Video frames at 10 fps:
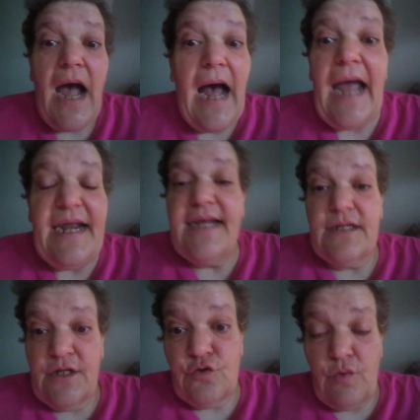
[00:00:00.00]
I hate
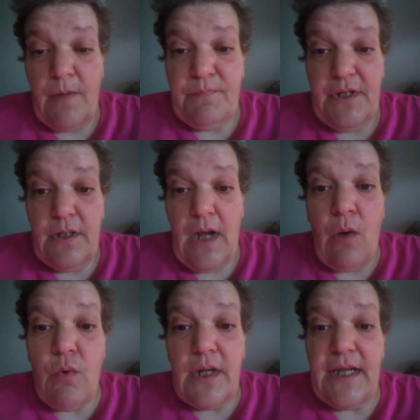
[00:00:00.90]
getting interrupted. I
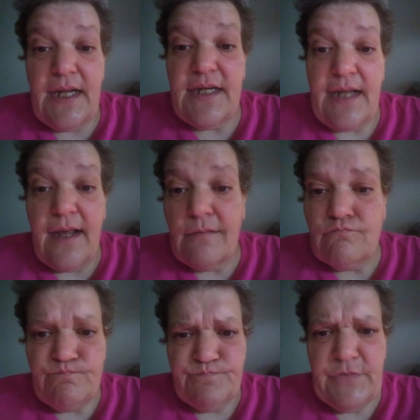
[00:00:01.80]
want to get it done,
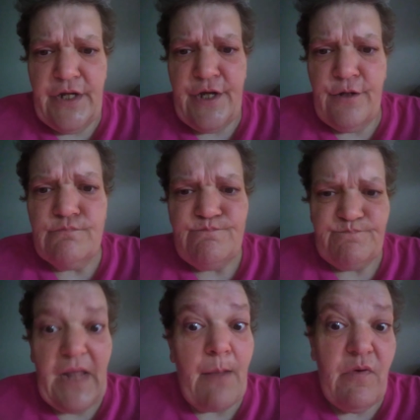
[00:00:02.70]
you know,
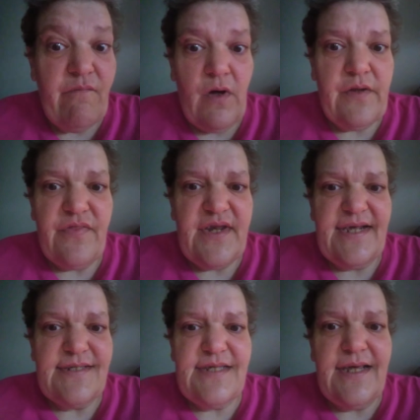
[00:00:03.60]
and move on to the
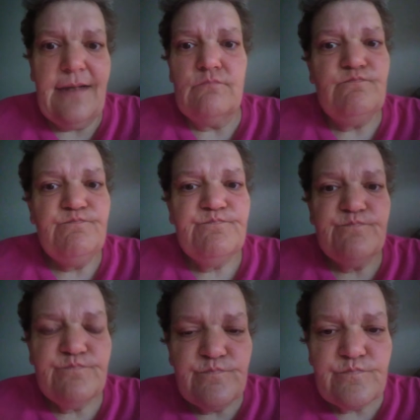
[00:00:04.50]
next thing.
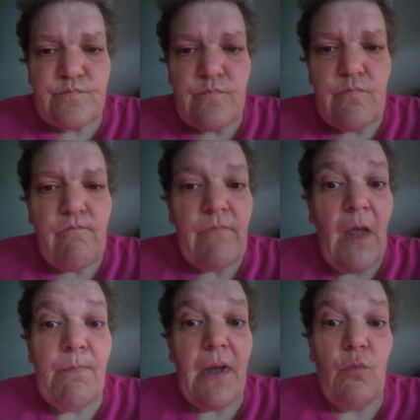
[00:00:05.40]

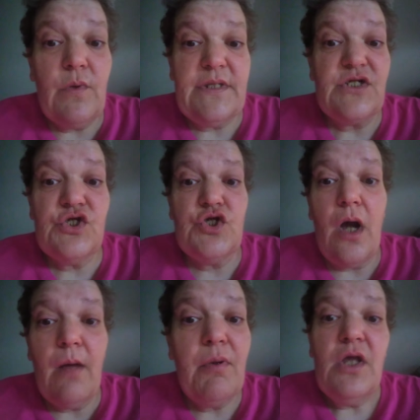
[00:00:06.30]
But with this
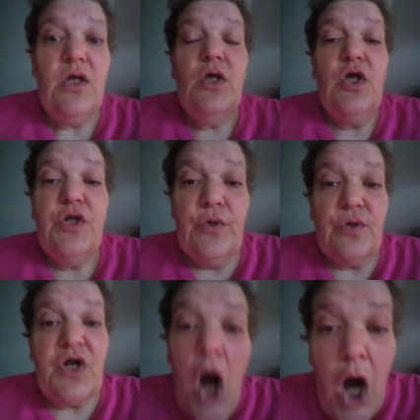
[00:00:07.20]
job, you're
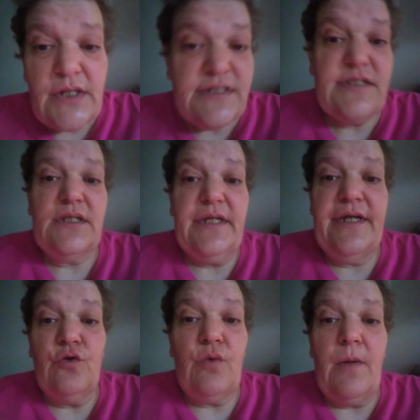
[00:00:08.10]
constantly
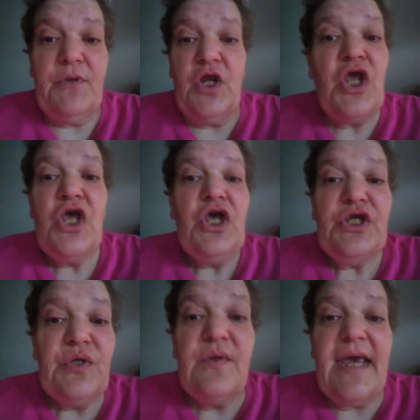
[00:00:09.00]
interrupted.
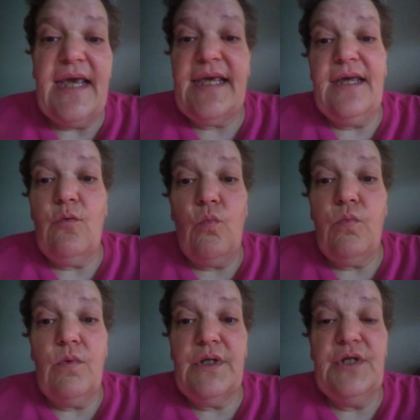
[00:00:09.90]
You can't get
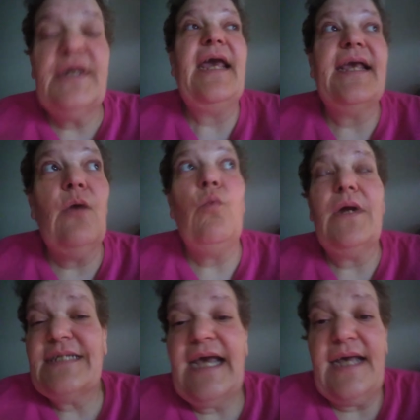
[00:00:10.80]
you can't get
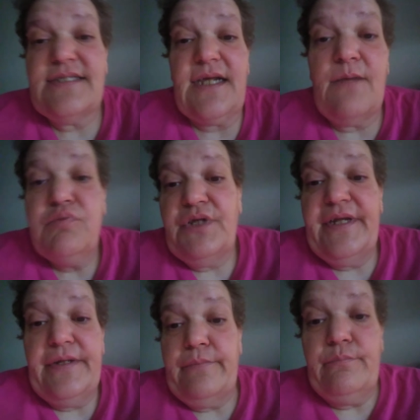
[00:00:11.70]
one task
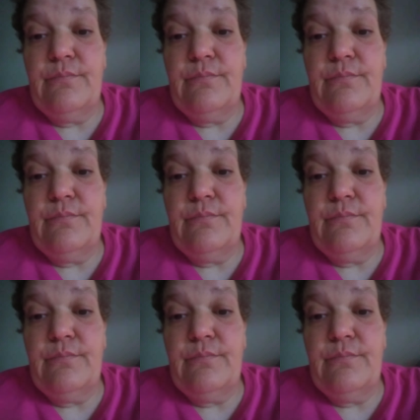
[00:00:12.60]
completed